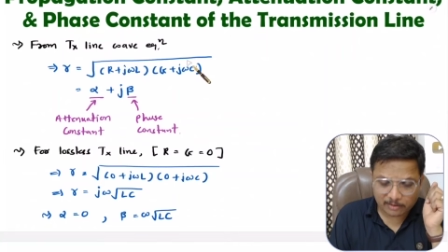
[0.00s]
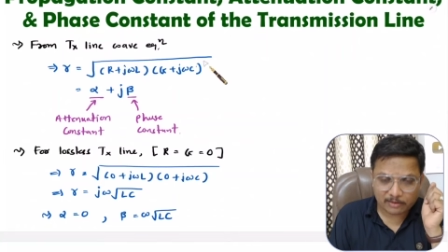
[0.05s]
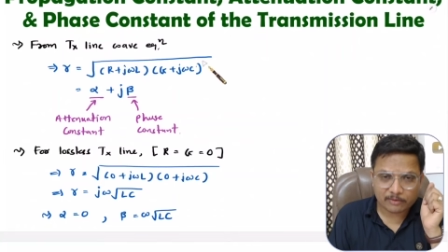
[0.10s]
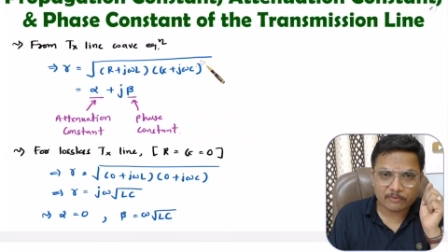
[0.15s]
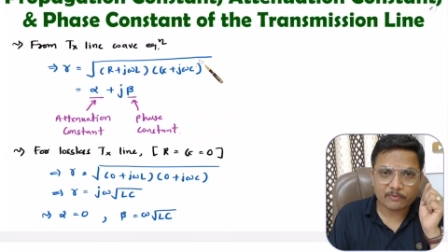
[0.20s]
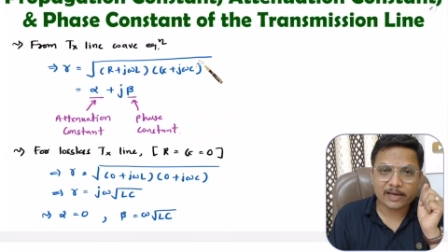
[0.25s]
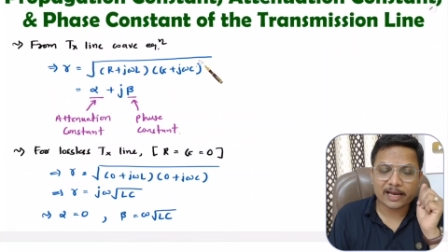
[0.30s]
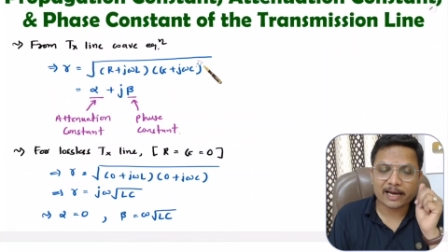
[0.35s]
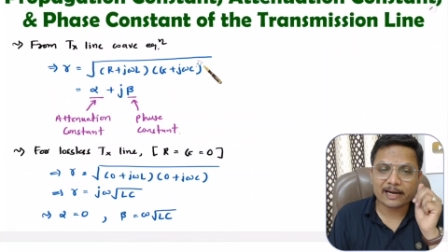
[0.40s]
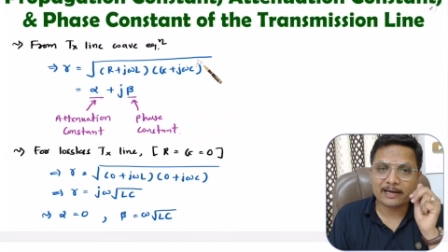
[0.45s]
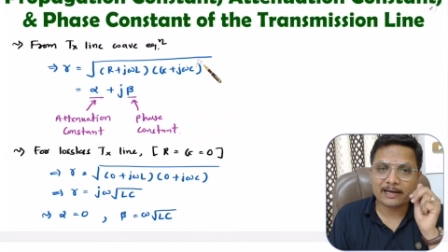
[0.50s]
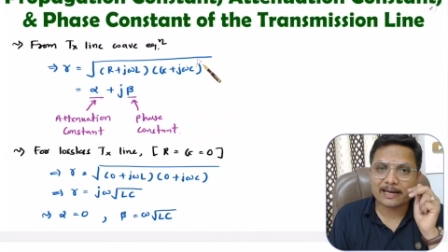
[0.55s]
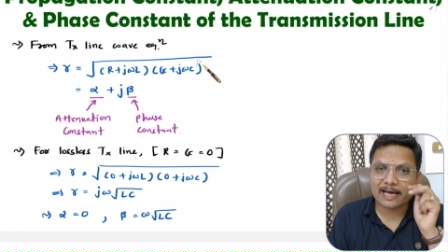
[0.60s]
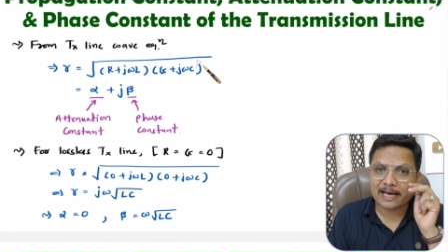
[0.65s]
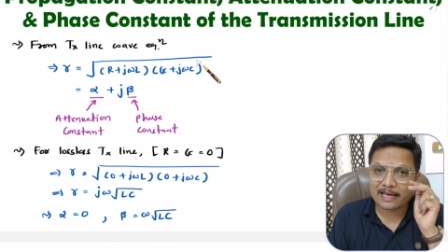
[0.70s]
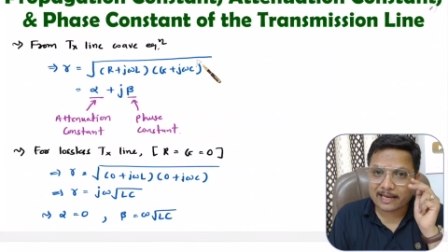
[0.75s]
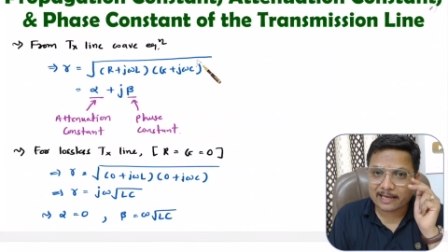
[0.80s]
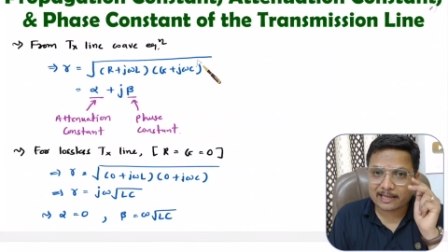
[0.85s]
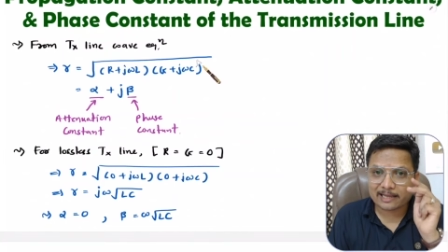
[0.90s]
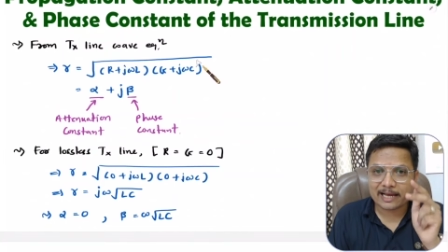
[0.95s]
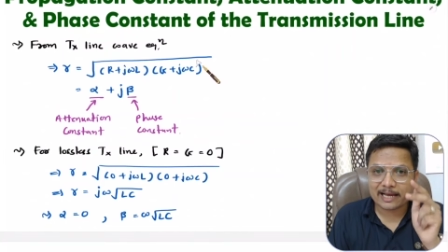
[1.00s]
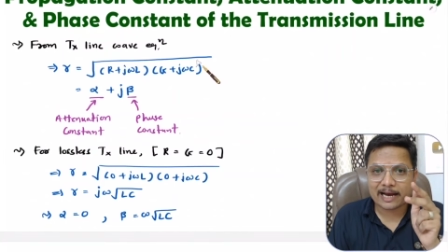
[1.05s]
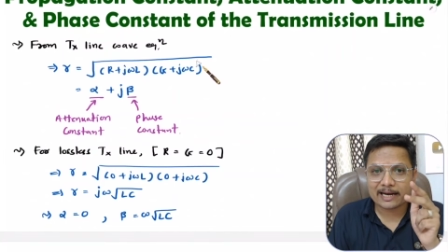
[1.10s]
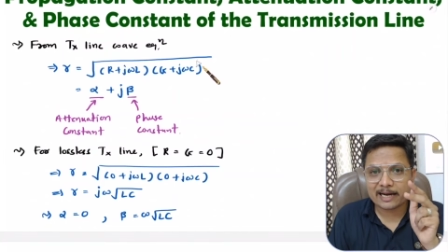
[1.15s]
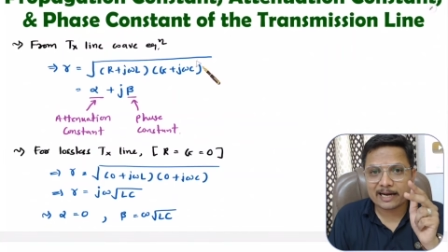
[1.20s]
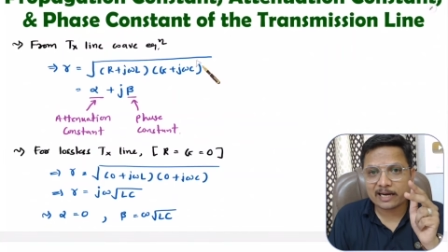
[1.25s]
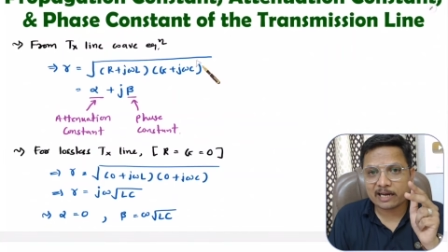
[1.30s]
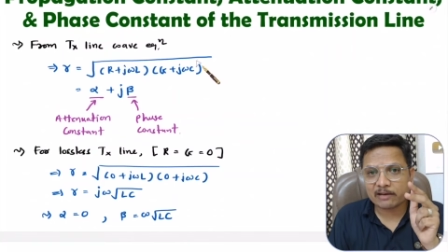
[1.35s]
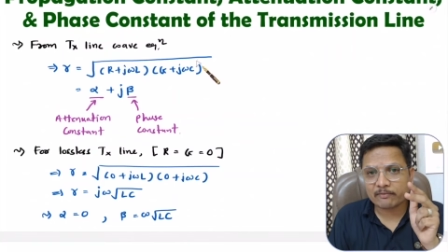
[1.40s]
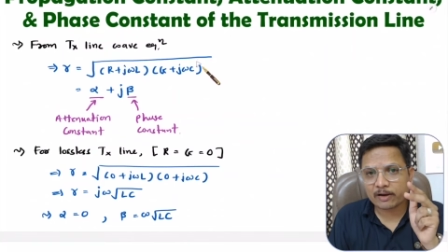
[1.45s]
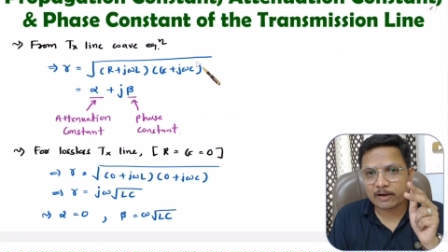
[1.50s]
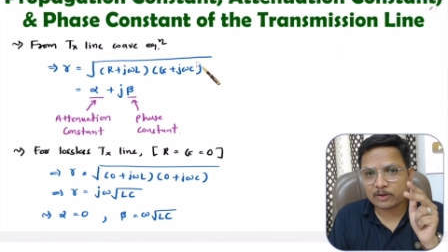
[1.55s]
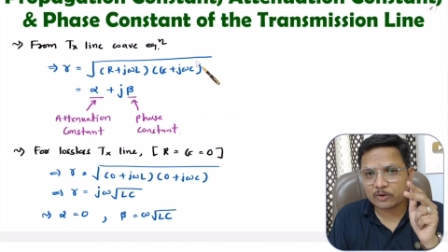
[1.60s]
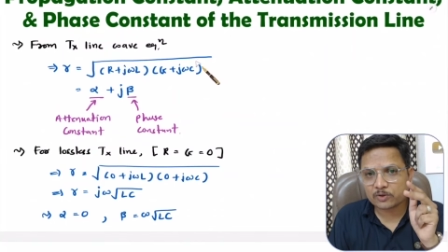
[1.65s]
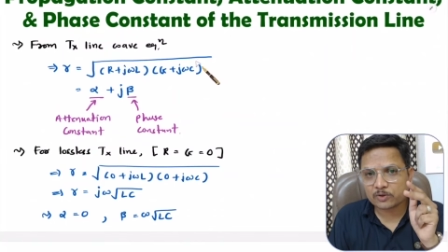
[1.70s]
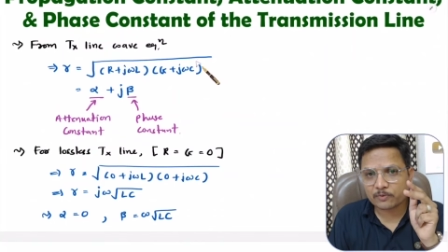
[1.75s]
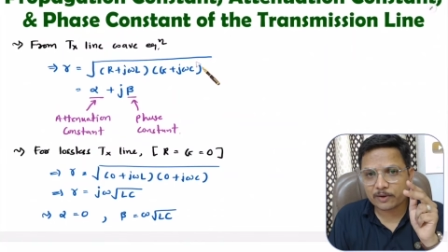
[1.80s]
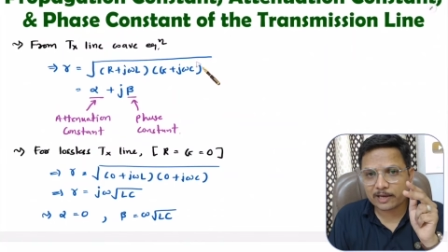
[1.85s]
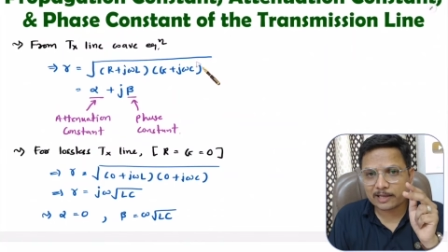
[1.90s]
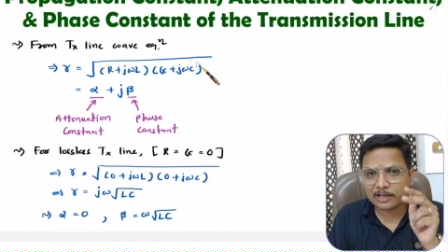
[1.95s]
we can directly identify those
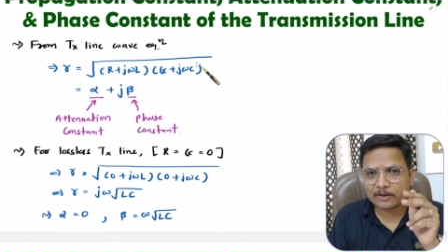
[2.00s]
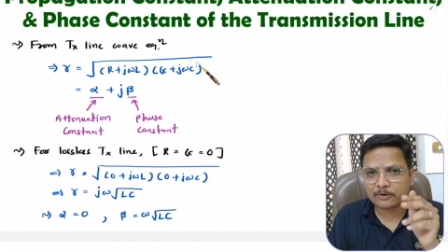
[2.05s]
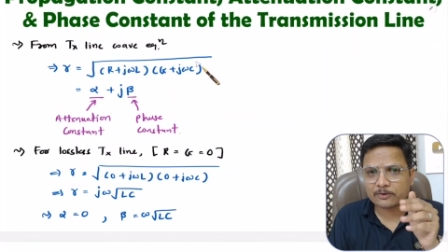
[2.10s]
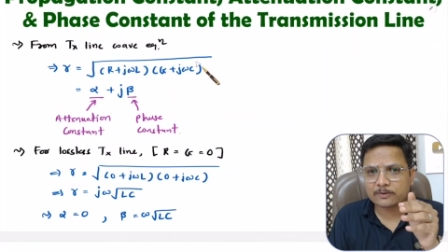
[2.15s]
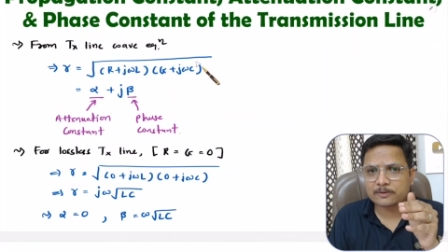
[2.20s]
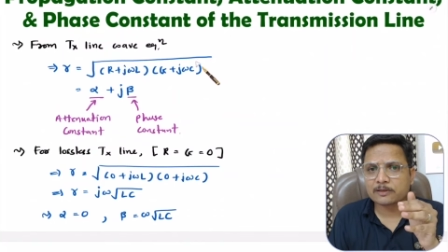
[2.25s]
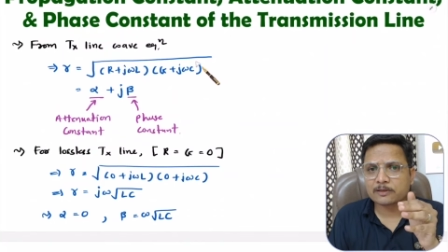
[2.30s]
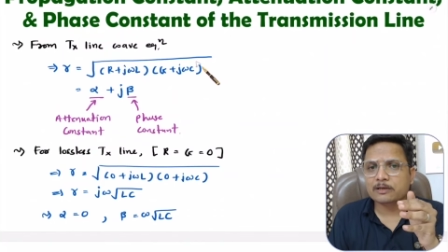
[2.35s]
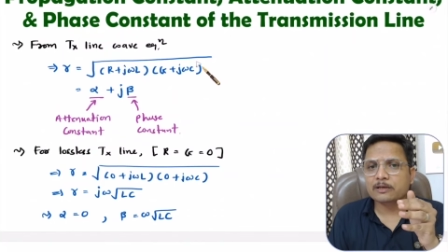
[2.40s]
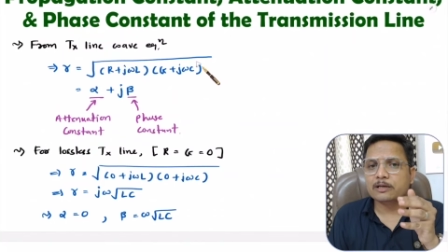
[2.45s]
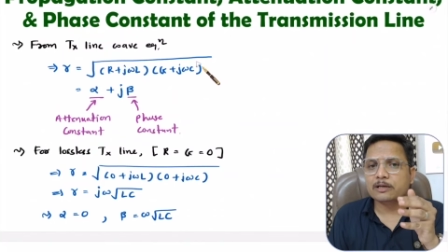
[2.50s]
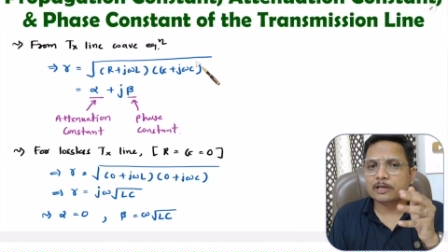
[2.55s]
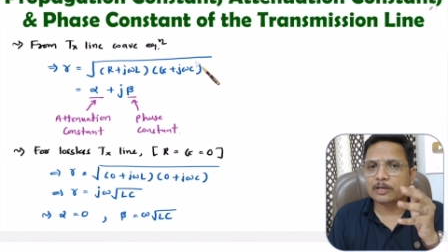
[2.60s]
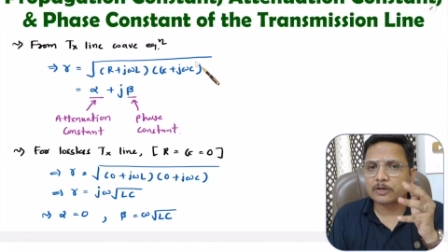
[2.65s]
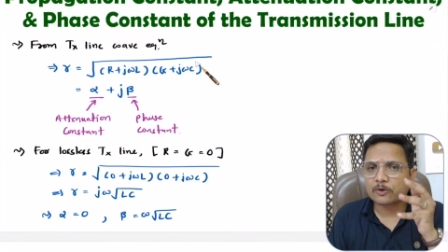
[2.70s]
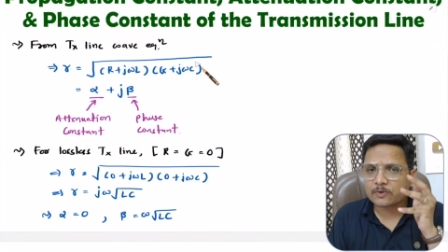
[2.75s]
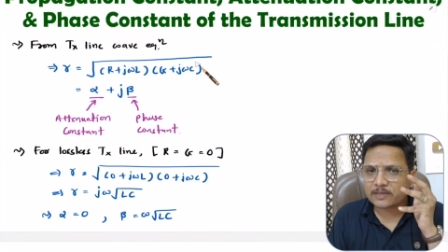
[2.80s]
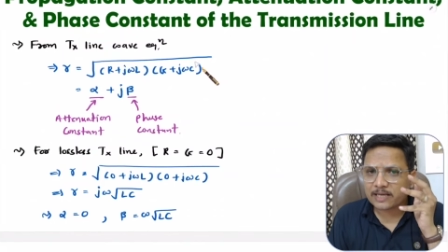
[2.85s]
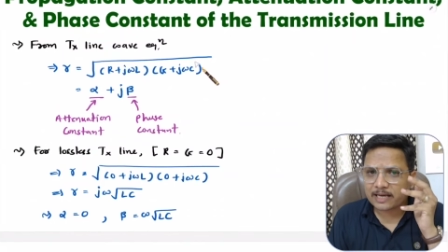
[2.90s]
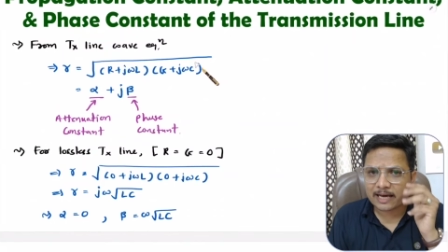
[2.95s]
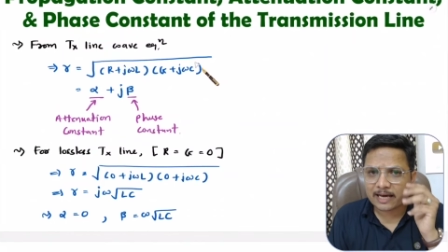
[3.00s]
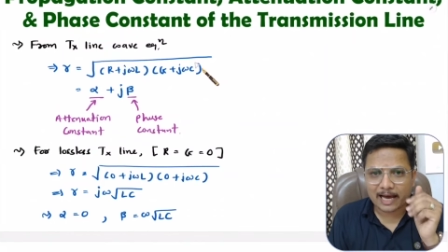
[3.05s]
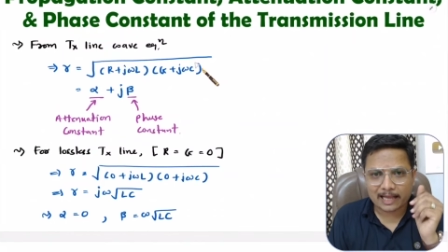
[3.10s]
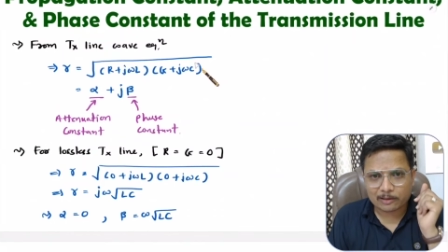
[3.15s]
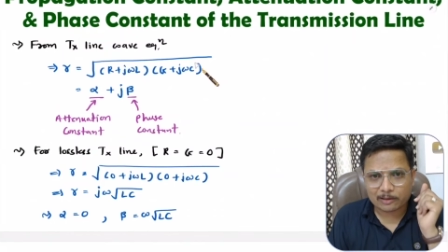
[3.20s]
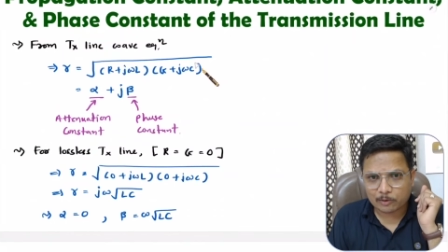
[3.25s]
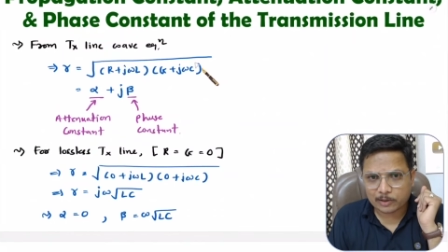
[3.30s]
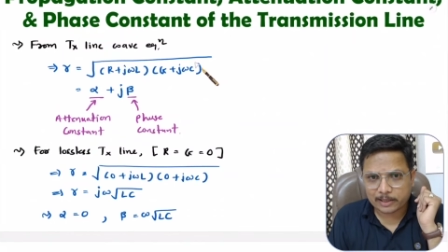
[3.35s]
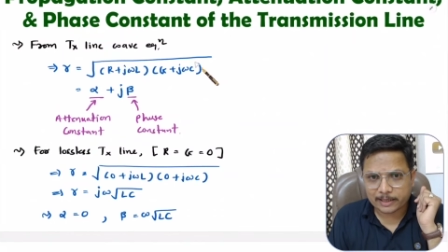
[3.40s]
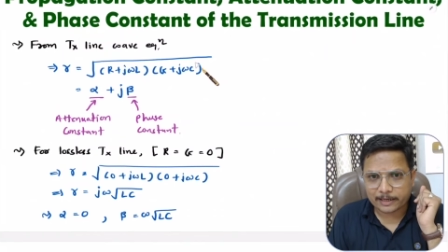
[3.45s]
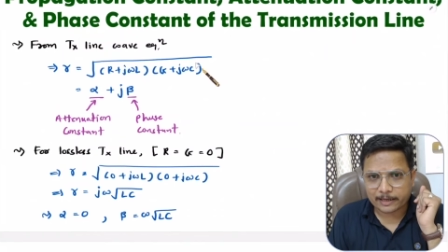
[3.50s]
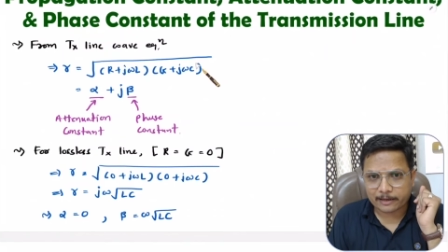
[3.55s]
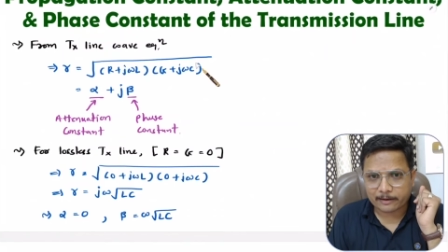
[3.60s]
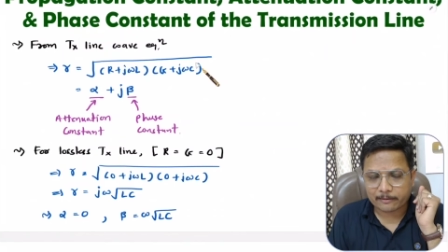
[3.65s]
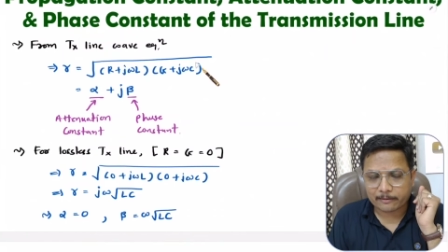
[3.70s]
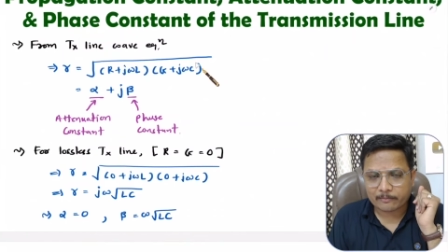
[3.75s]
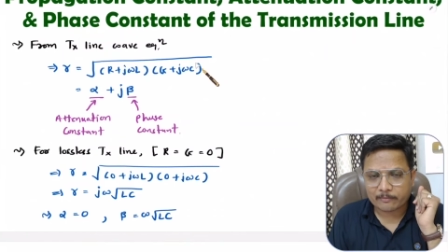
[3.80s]
values using calculator.